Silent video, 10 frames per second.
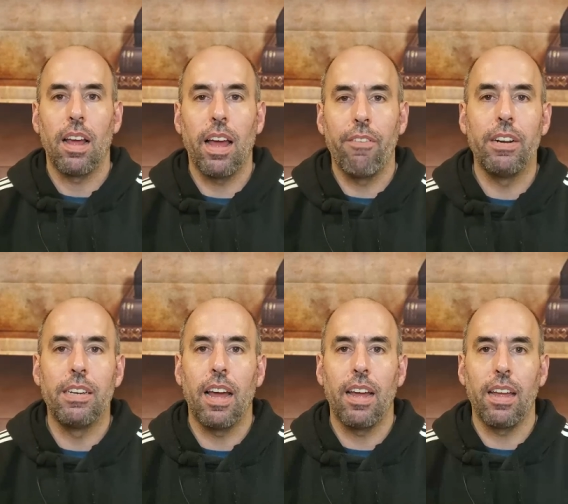every
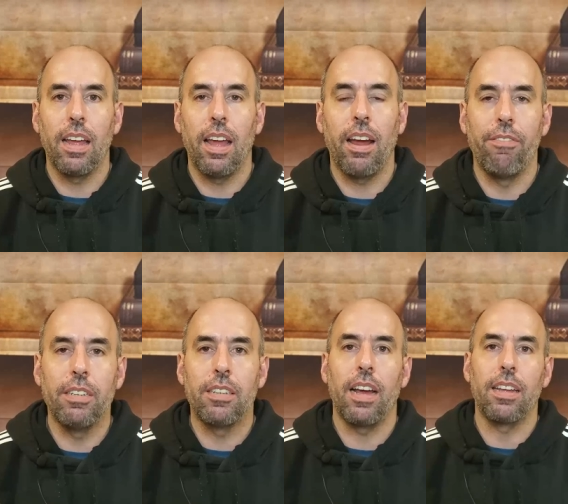day, every
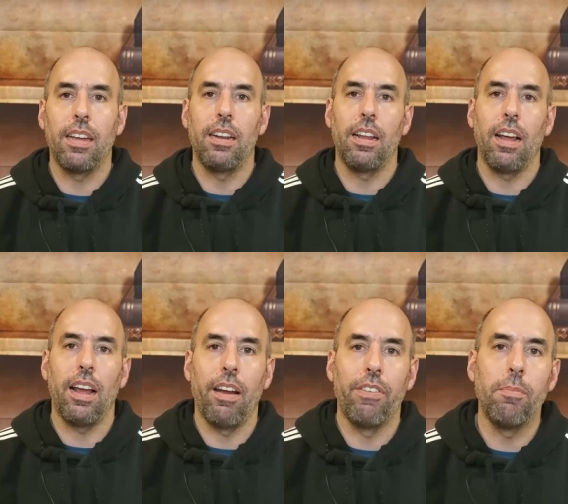second,
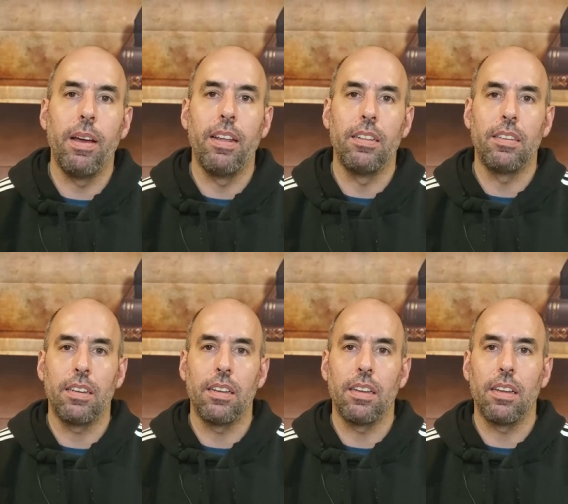every minute,
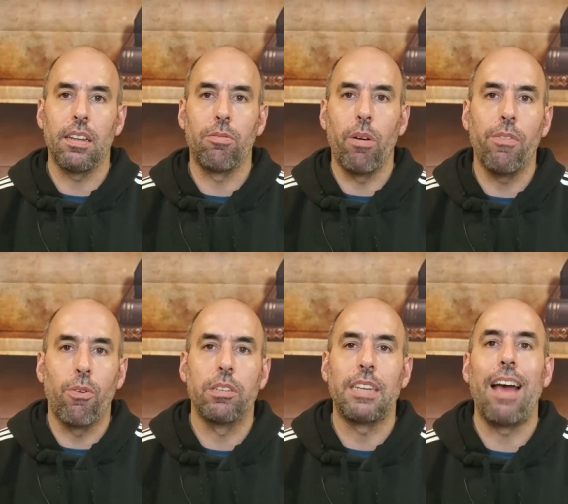
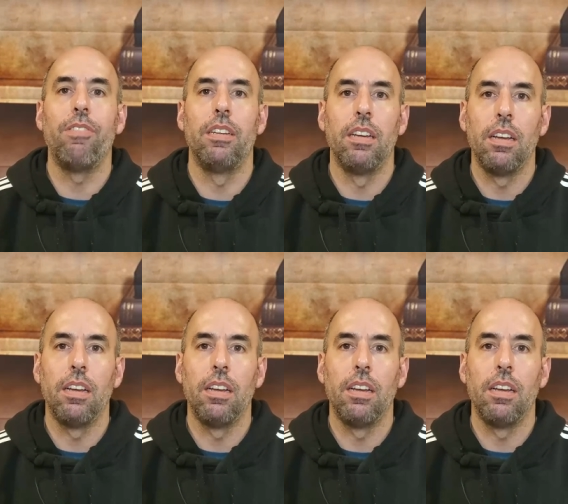24 7.